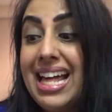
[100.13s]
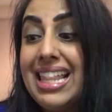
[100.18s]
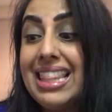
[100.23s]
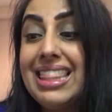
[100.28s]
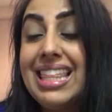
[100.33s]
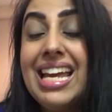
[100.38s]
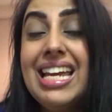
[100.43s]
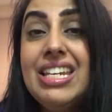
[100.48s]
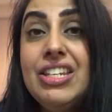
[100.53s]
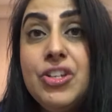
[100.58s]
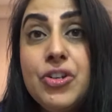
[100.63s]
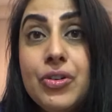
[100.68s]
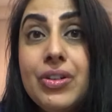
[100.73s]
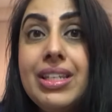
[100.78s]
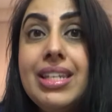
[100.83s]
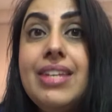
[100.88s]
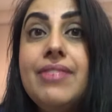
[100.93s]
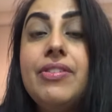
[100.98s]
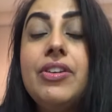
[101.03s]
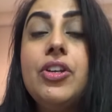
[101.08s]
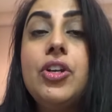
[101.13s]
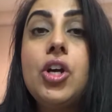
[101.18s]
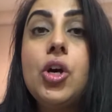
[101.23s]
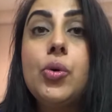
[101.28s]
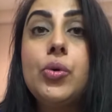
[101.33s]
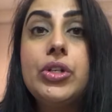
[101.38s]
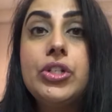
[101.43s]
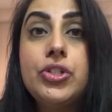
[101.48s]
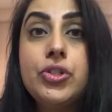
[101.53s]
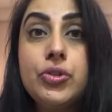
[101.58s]
Then you can even
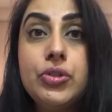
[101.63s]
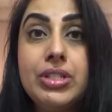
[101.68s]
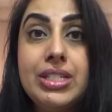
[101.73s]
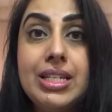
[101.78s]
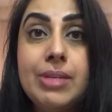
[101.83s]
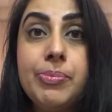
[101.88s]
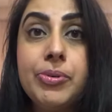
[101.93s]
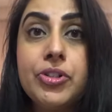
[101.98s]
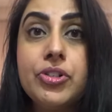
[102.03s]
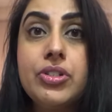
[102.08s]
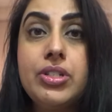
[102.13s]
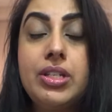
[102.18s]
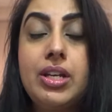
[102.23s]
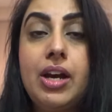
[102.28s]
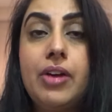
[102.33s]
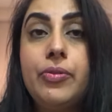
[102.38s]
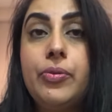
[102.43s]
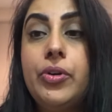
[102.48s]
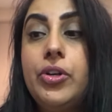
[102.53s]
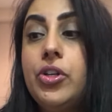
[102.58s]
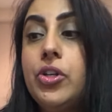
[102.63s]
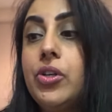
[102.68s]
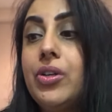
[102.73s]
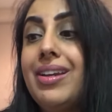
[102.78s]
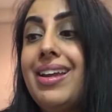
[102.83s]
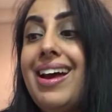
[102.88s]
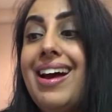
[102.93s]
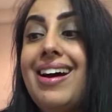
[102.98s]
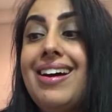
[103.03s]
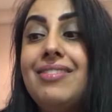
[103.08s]
go into deeper stuff where you can
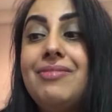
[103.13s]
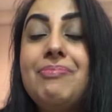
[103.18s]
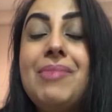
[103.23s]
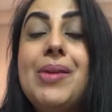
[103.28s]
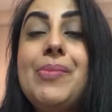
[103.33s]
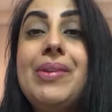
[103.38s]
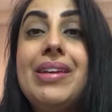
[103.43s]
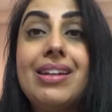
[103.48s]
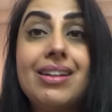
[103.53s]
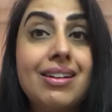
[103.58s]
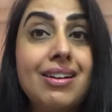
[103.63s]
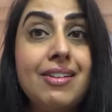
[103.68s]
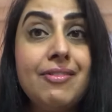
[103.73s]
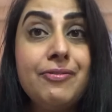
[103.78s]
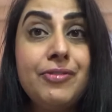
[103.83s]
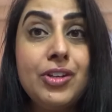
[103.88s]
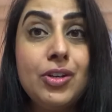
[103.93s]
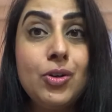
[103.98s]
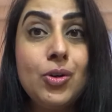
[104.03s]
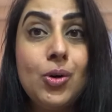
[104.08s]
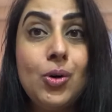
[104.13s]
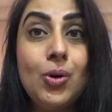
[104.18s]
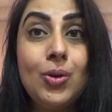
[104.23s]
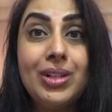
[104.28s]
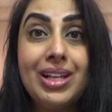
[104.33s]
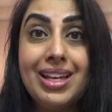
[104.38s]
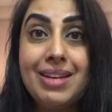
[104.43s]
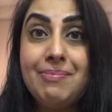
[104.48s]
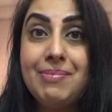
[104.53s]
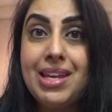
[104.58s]
have maybe a comfy
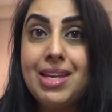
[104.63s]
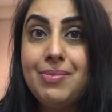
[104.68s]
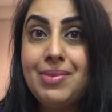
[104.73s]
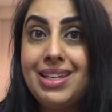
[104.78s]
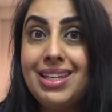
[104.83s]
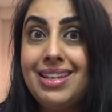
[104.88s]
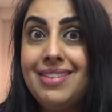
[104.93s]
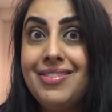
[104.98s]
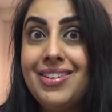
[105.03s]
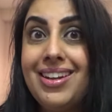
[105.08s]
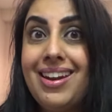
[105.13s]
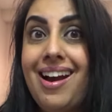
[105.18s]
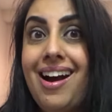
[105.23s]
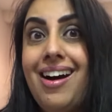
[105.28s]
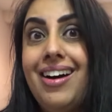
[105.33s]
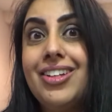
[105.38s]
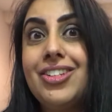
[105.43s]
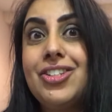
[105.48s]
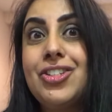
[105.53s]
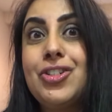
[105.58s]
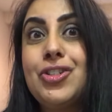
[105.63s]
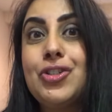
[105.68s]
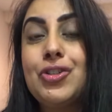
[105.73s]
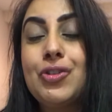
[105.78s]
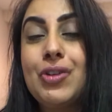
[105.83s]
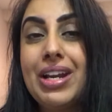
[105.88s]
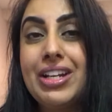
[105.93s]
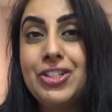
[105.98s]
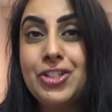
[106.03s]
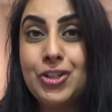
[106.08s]
goal and maybe even a
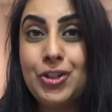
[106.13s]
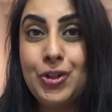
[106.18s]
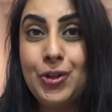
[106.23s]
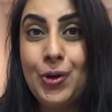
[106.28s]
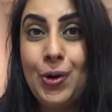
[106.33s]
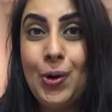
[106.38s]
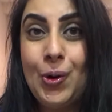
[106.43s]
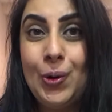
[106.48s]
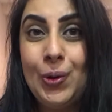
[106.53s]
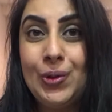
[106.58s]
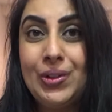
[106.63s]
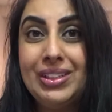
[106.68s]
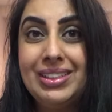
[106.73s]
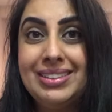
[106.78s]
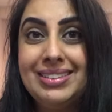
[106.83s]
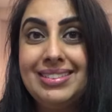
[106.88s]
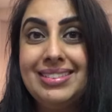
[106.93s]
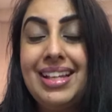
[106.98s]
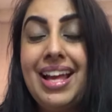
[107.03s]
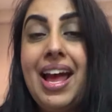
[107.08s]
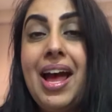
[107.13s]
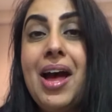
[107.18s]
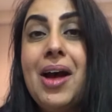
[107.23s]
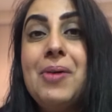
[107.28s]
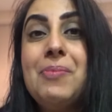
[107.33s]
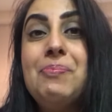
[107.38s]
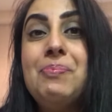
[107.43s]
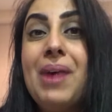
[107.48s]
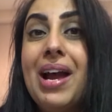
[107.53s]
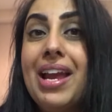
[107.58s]
stretch goal.
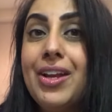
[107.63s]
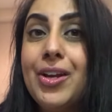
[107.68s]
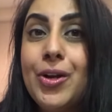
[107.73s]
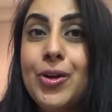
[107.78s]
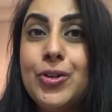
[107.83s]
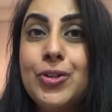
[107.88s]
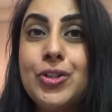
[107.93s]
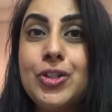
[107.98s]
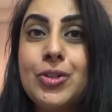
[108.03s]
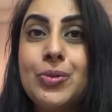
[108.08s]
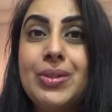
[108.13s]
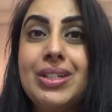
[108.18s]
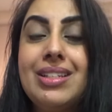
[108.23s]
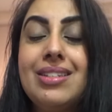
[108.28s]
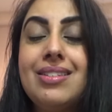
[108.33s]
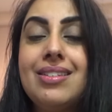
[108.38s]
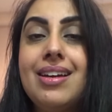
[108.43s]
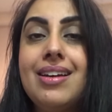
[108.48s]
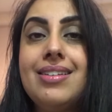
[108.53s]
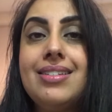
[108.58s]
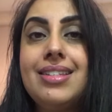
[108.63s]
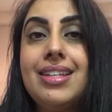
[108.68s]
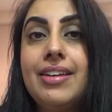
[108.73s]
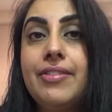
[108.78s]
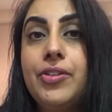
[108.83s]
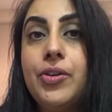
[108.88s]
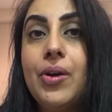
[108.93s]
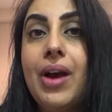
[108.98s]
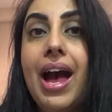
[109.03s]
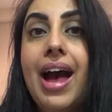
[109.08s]
My coach always says,
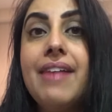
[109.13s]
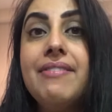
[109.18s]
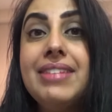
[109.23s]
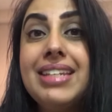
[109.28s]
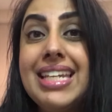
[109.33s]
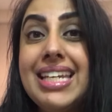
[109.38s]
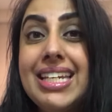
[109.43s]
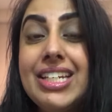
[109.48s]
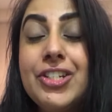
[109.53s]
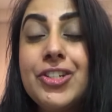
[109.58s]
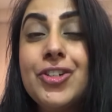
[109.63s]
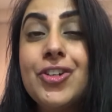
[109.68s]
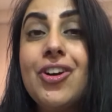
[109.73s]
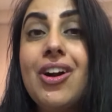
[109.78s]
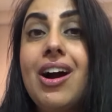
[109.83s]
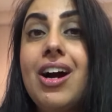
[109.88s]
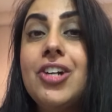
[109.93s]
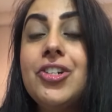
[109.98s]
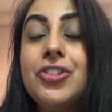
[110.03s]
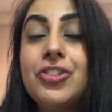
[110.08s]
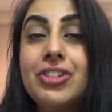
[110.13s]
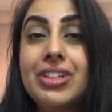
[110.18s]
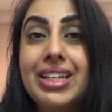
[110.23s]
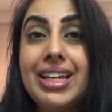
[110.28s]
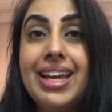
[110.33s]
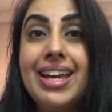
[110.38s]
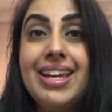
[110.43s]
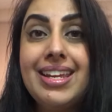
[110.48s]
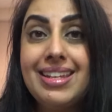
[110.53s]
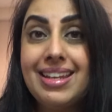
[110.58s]
if you haven't hit your
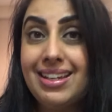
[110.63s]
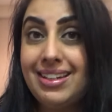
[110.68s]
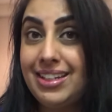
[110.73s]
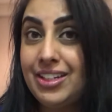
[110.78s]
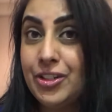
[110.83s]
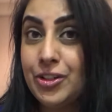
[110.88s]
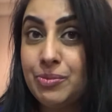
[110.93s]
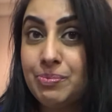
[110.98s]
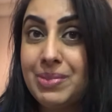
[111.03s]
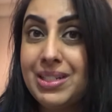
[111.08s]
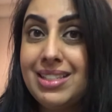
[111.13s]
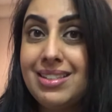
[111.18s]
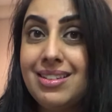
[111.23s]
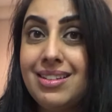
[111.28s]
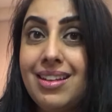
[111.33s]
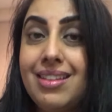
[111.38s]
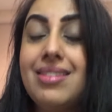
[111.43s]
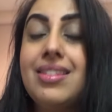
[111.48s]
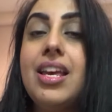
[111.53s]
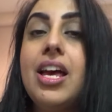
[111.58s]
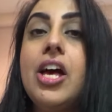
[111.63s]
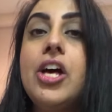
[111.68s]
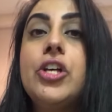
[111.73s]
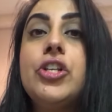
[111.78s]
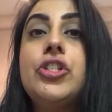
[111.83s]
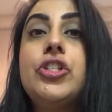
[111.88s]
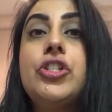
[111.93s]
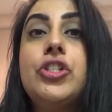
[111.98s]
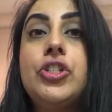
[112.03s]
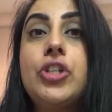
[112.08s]
100K yet in your business,
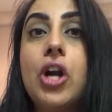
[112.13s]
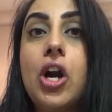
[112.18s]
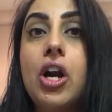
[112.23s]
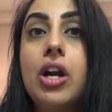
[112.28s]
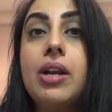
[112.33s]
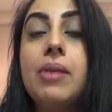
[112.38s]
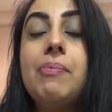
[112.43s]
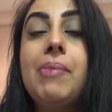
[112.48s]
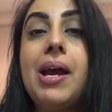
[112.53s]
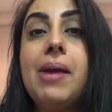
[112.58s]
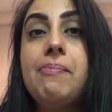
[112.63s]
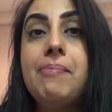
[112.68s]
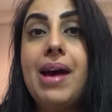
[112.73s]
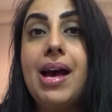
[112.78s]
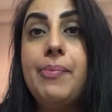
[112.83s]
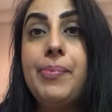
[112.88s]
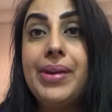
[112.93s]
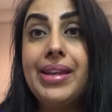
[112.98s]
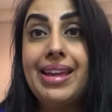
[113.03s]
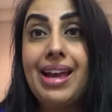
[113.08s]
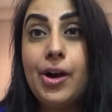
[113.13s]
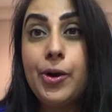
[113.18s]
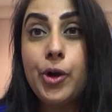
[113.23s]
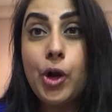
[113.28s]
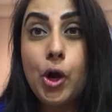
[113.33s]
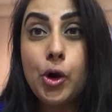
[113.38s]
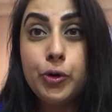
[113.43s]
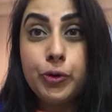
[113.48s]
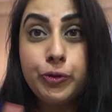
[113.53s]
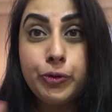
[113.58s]
start by mapping out
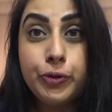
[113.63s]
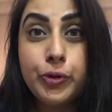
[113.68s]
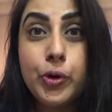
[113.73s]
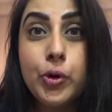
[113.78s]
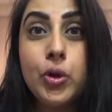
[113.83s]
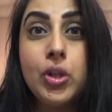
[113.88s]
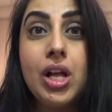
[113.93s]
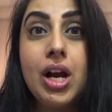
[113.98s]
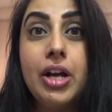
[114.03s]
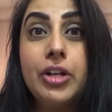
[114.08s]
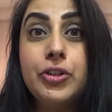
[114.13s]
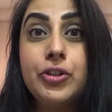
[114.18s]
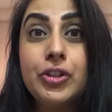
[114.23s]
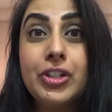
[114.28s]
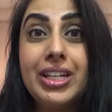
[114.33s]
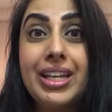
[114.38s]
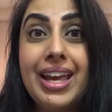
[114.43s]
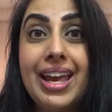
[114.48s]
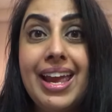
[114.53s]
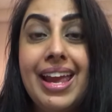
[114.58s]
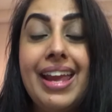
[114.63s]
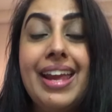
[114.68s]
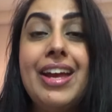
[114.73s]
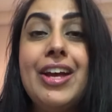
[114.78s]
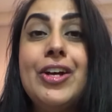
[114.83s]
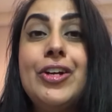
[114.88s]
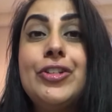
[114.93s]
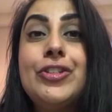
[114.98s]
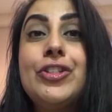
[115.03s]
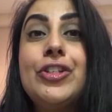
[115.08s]
a full 100K
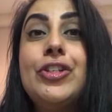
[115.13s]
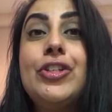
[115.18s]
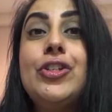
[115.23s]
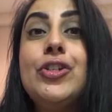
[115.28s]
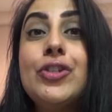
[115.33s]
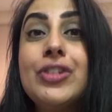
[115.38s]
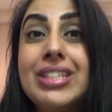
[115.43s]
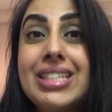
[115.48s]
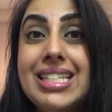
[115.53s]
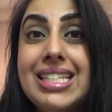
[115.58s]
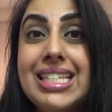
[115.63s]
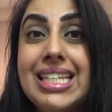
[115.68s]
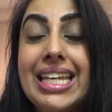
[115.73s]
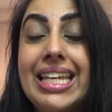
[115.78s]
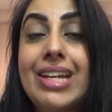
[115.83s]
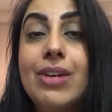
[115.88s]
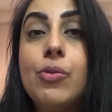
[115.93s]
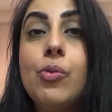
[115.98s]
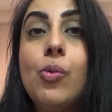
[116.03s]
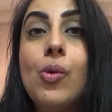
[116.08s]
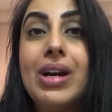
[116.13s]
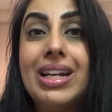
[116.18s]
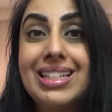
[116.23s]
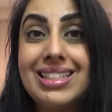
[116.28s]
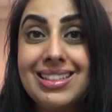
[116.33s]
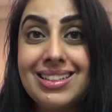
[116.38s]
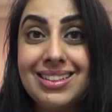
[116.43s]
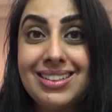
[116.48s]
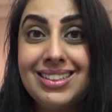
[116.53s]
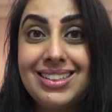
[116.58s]
so you can see what
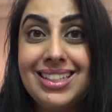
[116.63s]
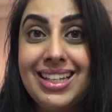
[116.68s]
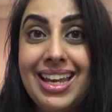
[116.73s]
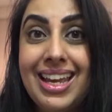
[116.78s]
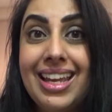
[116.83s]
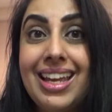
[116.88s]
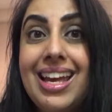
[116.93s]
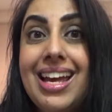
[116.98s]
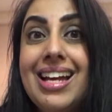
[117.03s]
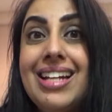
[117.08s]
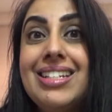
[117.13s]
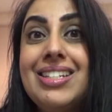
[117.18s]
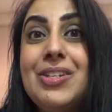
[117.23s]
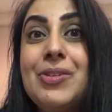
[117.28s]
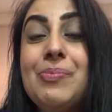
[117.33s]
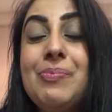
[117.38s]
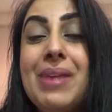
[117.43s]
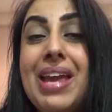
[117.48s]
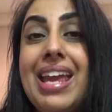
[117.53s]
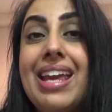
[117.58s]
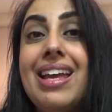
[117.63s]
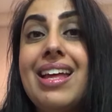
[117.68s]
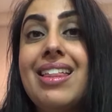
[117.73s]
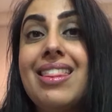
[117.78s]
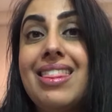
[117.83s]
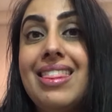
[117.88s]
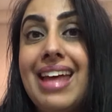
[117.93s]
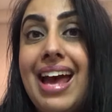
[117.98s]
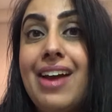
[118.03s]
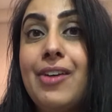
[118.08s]
it's gonna take to make
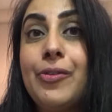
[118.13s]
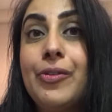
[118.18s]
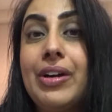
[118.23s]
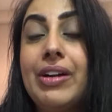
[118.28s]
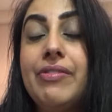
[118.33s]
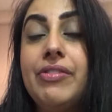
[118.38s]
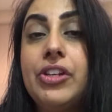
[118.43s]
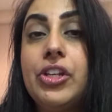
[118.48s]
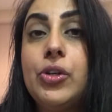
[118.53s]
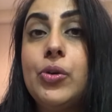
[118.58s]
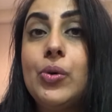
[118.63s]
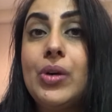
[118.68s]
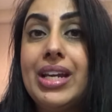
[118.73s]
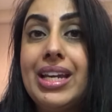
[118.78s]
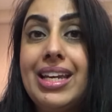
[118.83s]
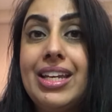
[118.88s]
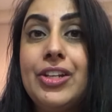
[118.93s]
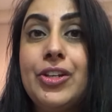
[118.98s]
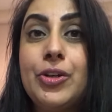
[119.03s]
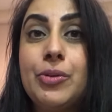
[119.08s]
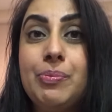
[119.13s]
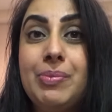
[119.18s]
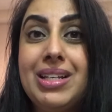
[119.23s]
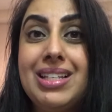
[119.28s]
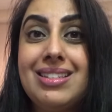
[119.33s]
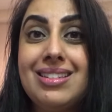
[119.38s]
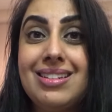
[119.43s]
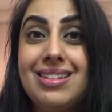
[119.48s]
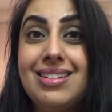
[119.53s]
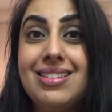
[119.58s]
that revenue in your
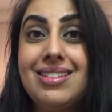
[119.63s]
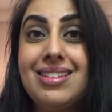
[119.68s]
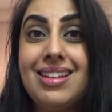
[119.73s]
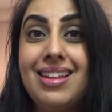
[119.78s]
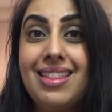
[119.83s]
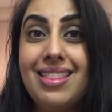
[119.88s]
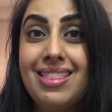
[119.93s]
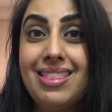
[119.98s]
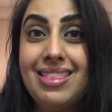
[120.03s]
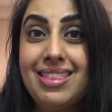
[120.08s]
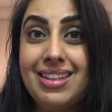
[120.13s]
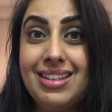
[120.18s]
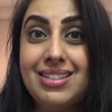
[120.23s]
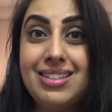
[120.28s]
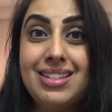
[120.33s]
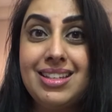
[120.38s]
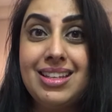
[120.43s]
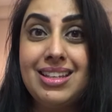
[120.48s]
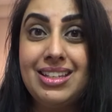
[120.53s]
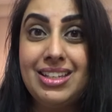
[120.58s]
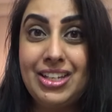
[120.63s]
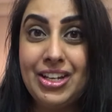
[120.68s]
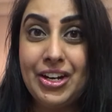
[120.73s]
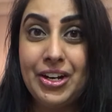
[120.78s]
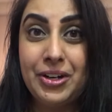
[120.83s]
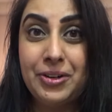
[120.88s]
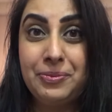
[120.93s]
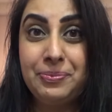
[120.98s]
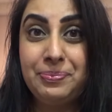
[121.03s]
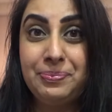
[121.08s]
business this
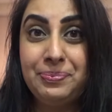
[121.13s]
year.